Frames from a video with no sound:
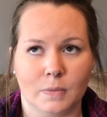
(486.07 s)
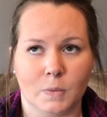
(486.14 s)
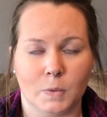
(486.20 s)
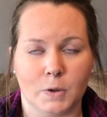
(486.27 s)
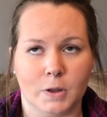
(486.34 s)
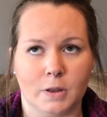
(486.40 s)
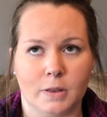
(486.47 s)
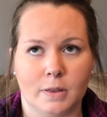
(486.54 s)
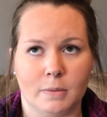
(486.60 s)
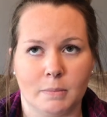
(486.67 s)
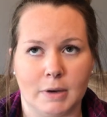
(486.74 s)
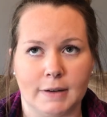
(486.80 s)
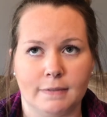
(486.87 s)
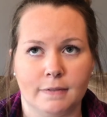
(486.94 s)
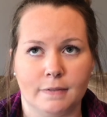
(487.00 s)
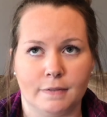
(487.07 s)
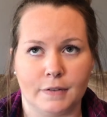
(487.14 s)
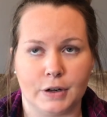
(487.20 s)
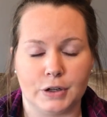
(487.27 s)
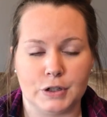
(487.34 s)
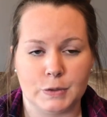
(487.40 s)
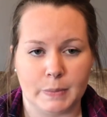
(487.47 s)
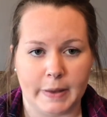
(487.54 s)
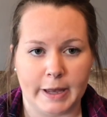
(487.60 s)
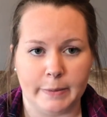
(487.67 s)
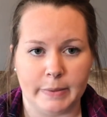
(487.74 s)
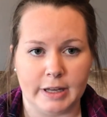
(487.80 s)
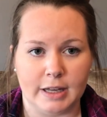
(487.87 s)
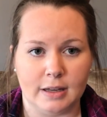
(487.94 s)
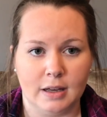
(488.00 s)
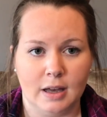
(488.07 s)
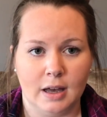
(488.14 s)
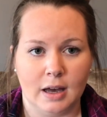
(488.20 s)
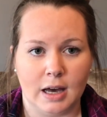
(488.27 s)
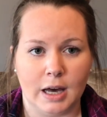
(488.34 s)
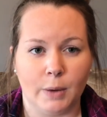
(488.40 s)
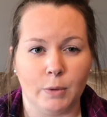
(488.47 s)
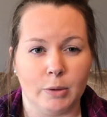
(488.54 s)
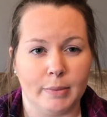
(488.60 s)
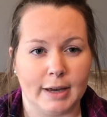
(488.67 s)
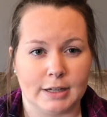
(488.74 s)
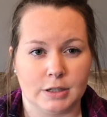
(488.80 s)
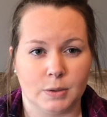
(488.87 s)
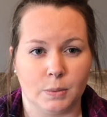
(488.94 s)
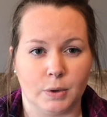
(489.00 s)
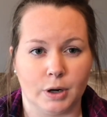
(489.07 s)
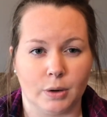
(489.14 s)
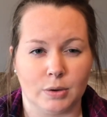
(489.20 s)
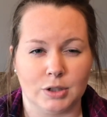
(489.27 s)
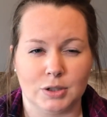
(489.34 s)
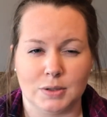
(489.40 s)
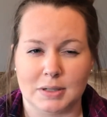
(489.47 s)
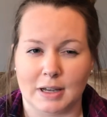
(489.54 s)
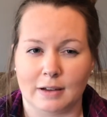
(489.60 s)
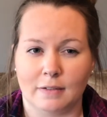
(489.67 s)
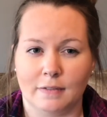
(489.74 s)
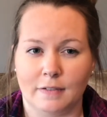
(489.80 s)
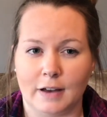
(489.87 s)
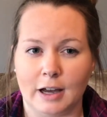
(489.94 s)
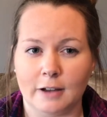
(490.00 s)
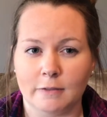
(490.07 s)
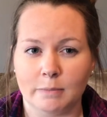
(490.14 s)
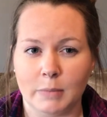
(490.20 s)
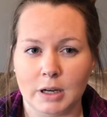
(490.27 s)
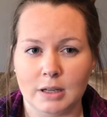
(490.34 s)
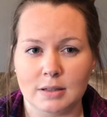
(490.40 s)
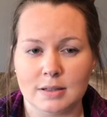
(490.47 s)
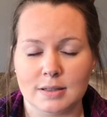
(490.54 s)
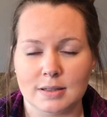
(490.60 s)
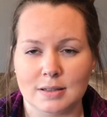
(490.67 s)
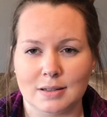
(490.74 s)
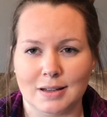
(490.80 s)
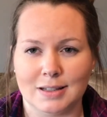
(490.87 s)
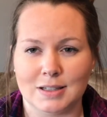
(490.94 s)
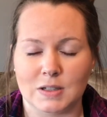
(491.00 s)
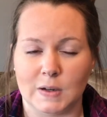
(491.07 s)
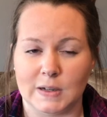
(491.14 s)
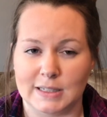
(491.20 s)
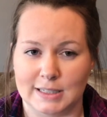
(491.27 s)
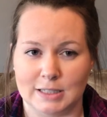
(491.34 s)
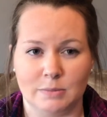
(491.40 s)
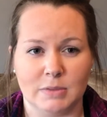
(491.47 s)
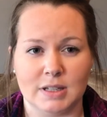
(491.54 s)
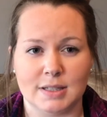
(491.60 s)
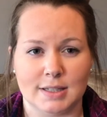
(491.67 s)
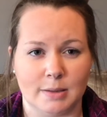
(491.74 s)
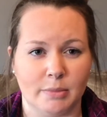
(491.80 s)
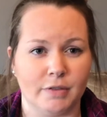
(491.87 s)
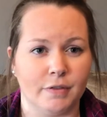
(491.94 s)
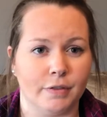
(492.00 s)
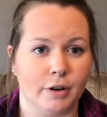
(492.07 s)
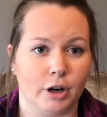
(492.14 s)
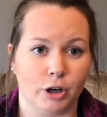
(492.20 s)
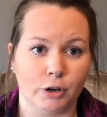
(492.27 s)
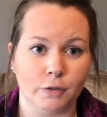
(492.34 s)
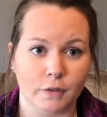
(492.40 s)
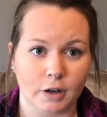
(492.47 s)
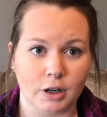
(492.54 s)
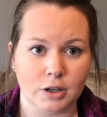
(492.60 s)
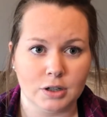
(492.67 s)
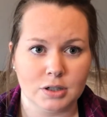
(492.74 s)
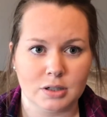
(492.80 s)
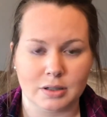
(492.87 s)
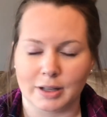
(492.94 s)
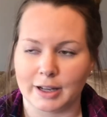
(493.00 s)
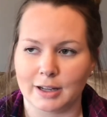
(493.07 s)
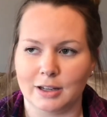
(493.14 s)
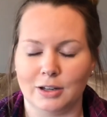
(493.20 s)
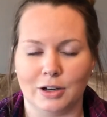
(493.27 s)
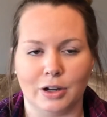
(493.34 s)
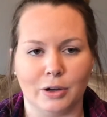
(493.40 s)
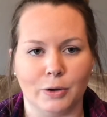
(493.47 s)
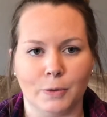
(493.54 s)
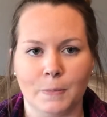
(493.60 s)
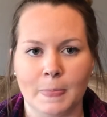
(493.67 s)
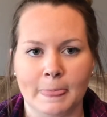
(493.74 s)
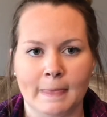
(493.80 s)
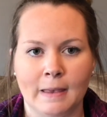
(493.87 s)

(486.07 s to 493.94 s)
With my first baby, I went back to work when she was like 5 months, and so I did miss some of her first, like, you know,